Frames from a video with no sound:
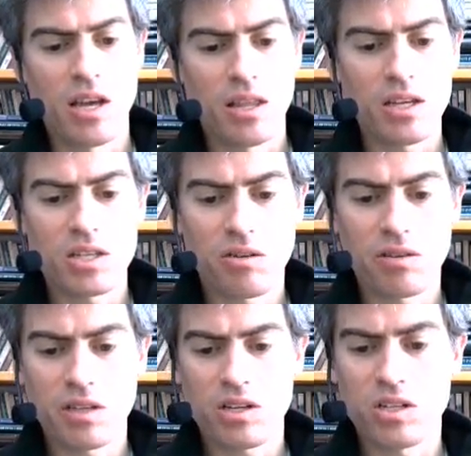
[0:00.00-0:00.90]
These
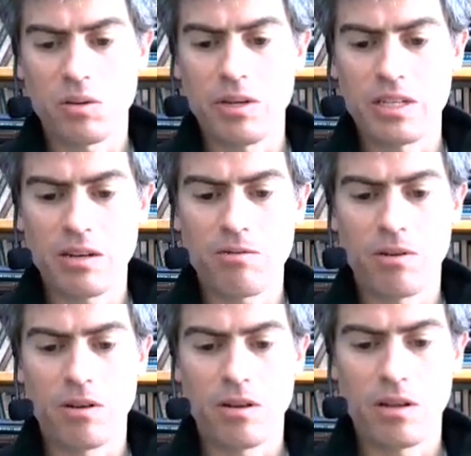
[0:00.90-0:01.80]
serializations are going to be
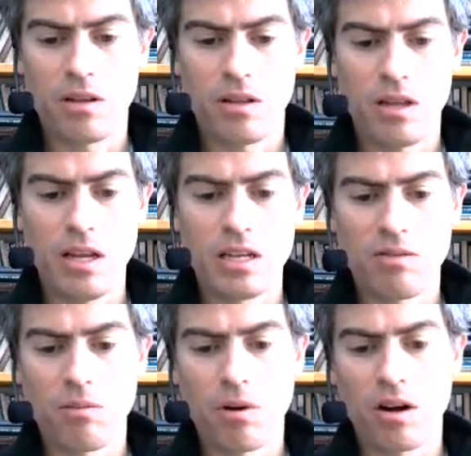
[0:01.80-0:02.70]
different in
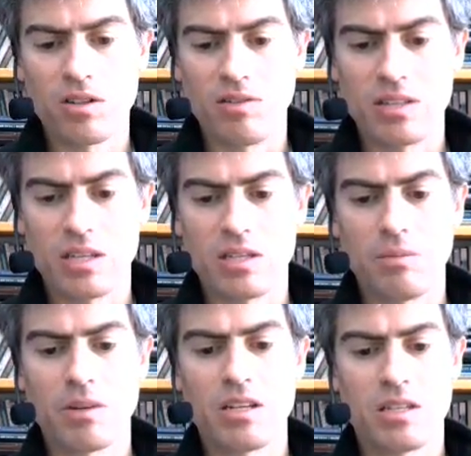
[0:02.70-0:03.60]
different parts of the
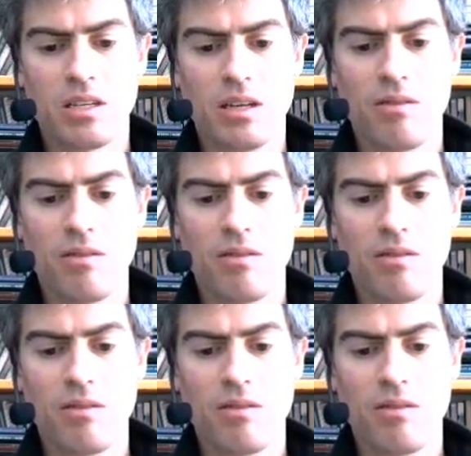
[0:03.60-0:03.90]
system because the